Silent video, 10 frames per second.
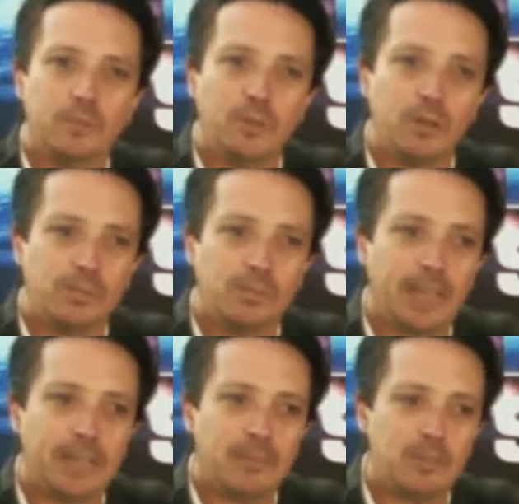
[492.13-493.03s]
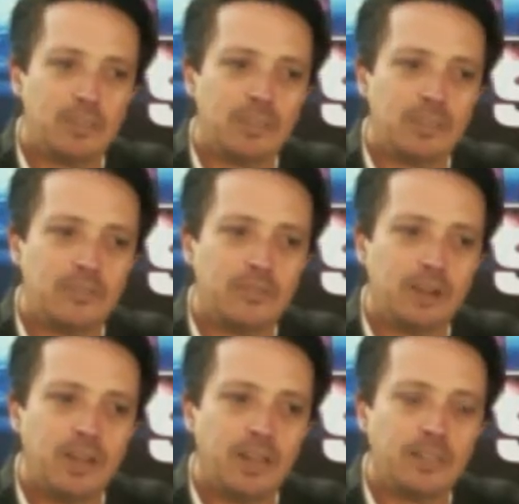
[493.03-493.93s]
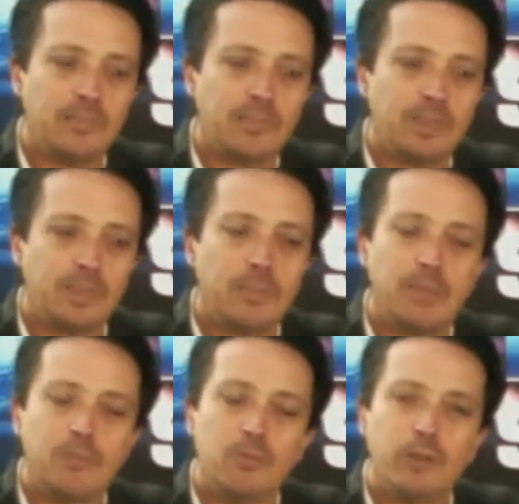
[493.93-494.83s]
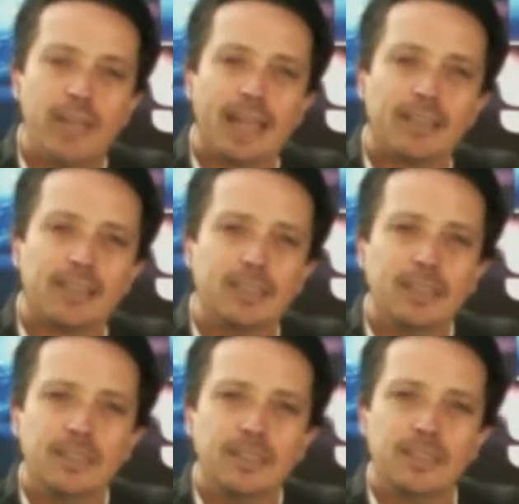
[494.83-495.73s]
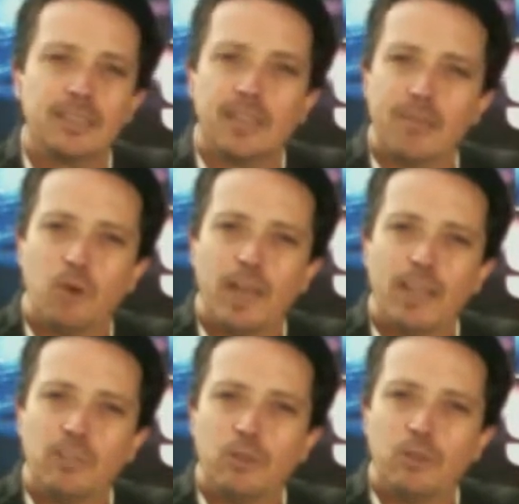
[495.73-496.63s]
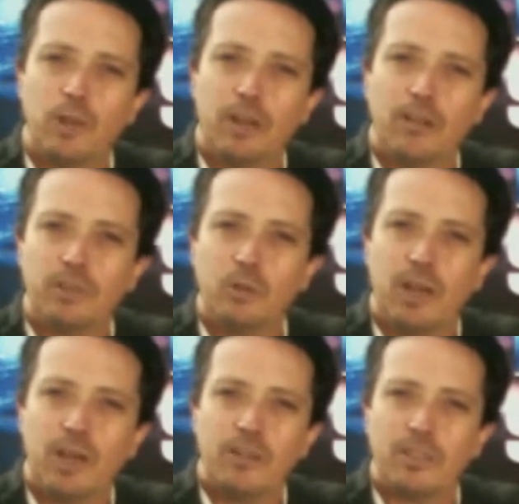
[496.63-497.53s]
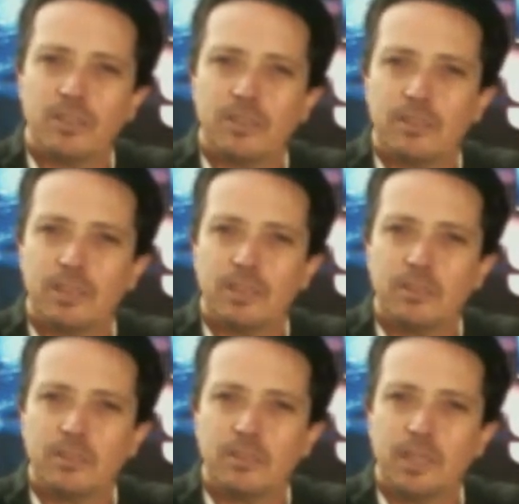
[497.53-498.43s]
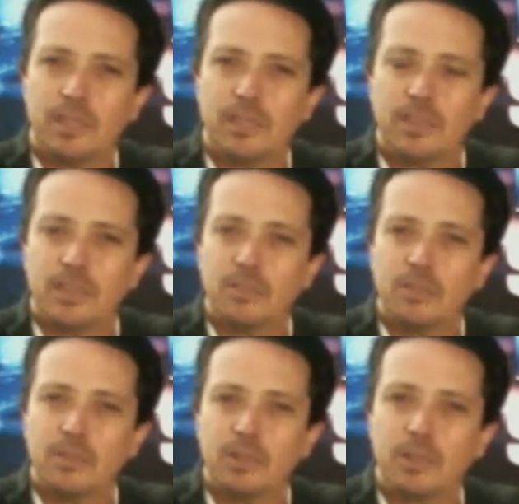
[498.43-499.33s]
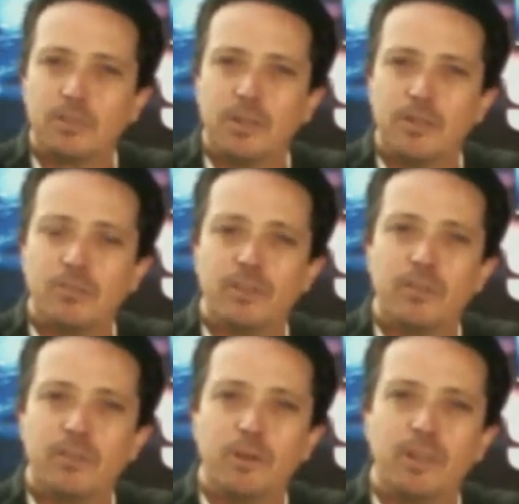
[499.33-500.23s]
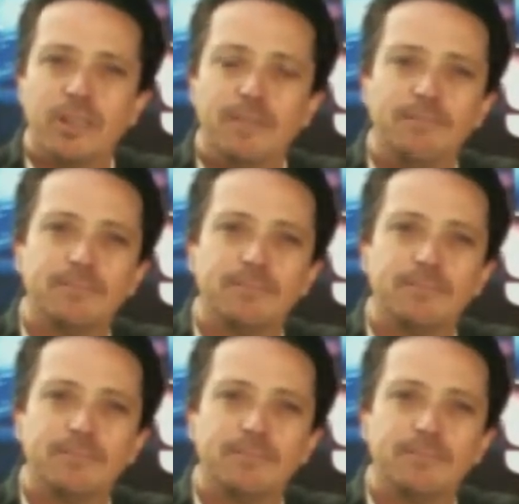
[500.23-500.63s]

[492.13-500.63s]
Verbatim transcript: the world and playing music, do you find that people react the same way to it wherever you are? Does it seem to be a, a similar experience for everybody?